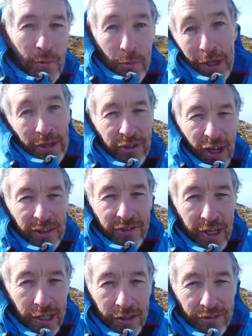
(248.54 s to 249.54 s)
it's amazing I'll
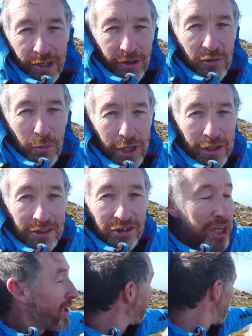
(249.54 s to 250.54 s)
say this, there's Michael
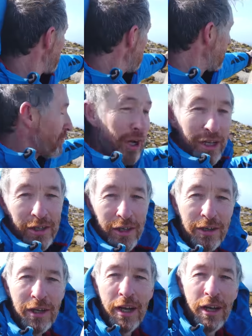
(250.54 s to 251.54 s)
Shane Bloom right
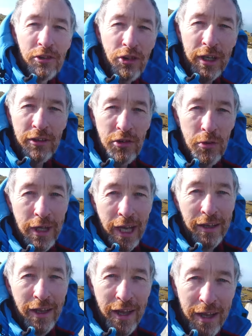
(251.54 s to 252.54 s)
here trying to
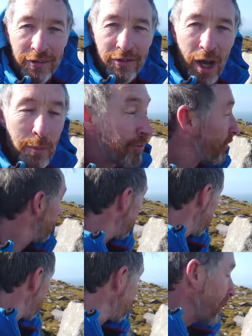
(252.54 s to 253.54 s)
get his
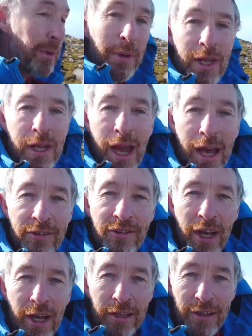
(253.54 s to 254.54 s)
composition. So maybe he
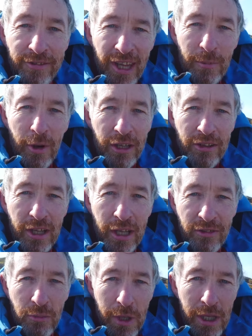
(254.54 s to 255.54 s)
has the same
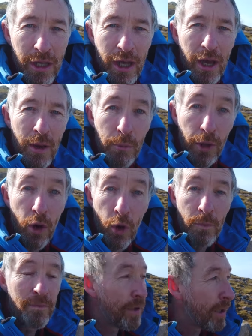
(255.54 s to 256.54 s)
idea as me, but
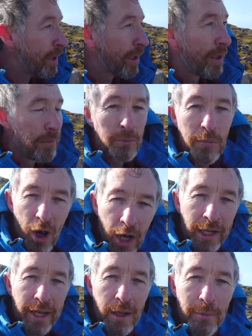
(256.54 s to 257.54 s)
hopefully
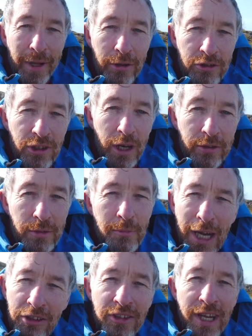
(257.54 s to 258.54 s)
I'll get a better shot.
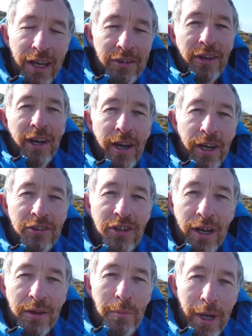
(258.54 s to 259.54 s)
Imagine that, I got a
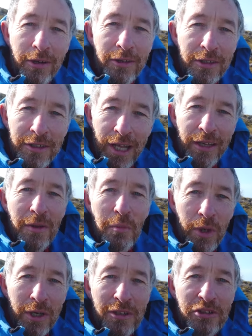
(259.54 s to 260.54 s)
shot better than
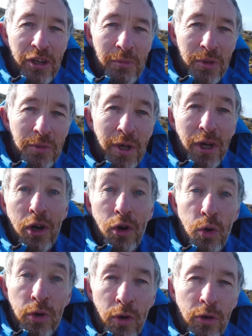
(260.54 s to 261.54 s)
Michael Shane Bloom.
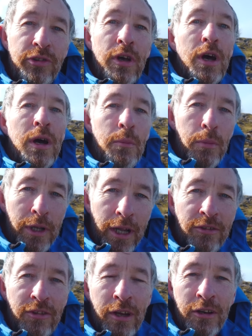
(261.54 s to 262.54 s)
Who knows? But
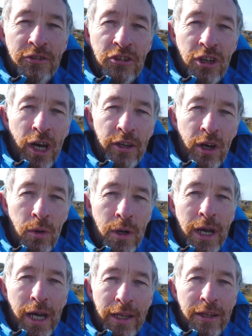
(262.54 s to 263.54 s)
here's the shot
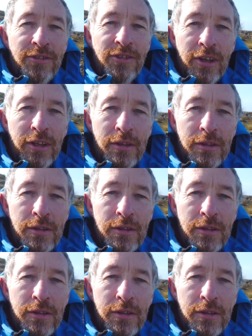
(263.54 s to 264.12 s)
now, and let's see.